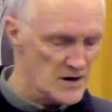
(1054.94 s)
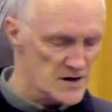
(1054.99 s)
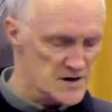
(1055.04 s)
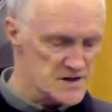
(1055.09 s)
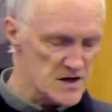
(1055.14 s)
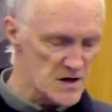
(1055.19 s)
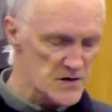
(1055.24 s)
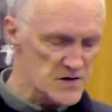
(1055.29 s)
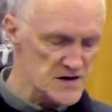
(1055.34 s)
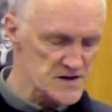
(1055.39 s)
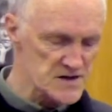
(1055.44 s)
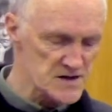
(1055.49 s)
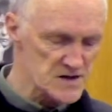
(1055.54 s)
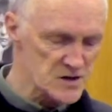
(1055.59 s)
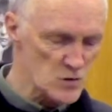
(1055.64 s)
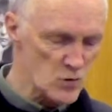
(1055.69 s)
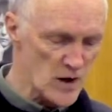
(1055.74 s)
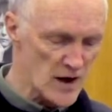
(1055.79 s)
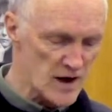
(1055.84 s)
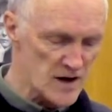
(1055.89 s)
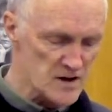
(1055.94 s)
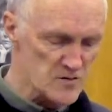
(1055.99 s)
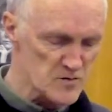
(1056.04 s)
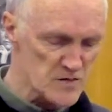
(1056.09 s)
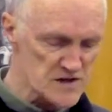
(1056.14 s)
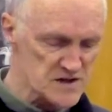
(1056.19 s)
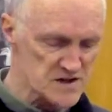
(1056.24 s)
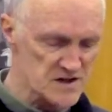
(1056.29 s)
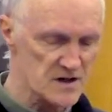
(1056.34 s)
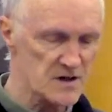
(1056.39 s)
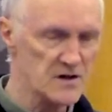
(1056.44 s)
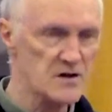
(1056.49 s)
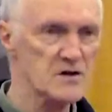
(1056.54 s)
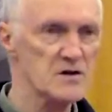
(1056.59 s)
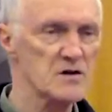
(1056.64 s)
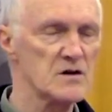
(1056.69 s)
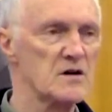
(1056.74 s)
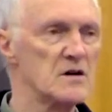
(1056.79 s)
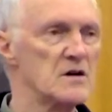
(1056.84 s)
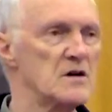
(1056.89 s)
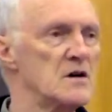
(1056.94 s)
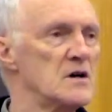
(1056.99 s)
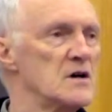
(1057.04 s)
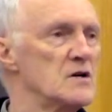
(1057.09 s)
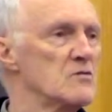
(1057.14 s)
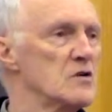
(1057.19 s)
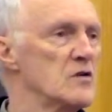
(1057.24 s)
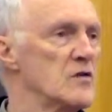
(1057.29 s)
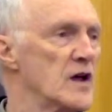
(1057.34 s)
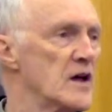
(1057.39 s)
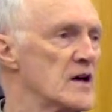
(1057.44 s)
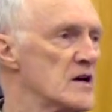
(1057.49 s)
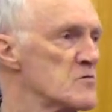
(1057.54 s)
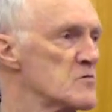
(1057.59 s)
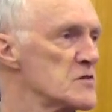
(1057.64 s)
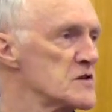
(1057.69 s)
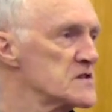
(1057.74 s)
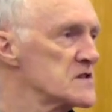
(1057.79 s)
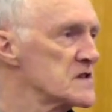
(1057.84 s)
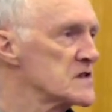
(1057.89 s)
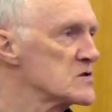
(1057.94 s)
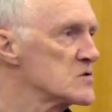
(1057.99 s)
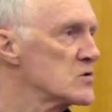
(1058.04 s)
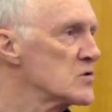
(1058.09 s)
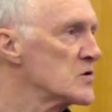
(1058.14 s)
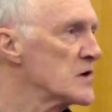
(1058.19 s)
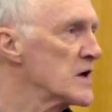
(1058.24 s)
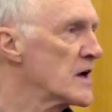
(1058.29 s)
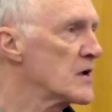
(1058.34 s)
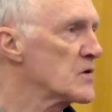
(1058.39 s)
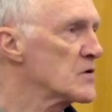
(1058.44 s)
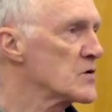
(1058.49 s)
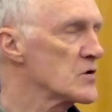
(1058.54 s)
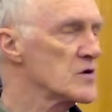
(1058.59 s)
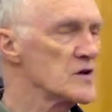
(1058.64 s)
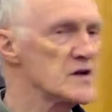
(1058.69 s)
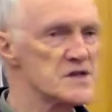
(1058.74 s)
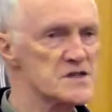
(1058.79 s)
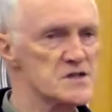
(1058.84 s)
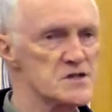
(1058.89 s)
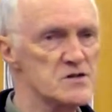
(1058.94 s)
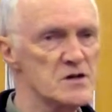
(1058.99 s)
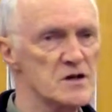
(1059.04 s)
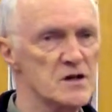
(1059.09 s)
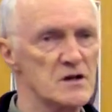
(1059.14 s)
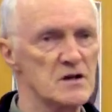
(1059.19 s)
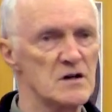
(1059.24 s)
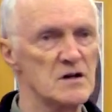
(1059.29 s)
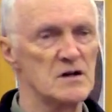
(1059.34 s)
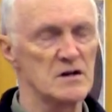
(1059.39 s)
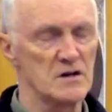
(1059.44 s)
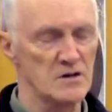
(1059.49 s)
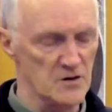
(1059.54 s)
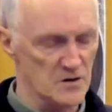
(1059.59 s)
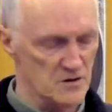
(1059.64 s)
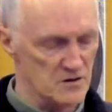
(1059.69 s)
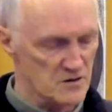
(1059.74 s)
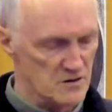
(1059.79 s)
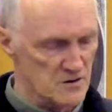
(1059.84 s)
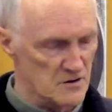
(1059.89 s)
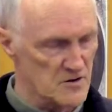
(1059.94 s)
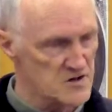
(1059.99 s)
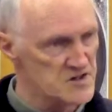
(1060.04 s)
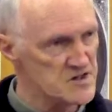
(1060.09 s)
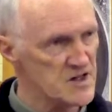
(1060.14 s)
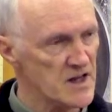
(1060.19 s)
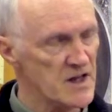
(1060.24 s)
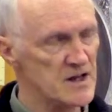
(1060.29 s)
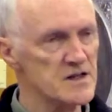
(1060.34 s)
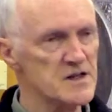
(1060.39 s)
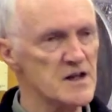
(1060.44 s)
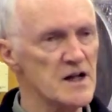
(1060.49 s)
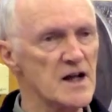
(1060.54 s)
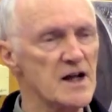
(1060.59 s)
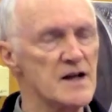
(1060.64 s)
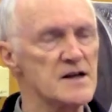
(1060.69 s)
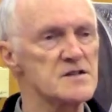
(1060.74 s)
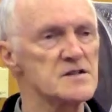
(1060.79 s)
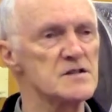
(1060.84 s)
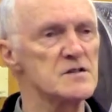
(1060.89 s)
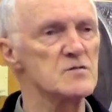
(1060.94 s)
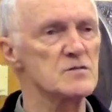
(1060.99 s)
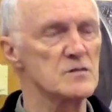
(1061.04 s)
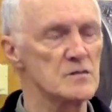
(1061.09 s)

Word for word: So, this is the way of the mystic we had our mystics all down through history. Christianity has them.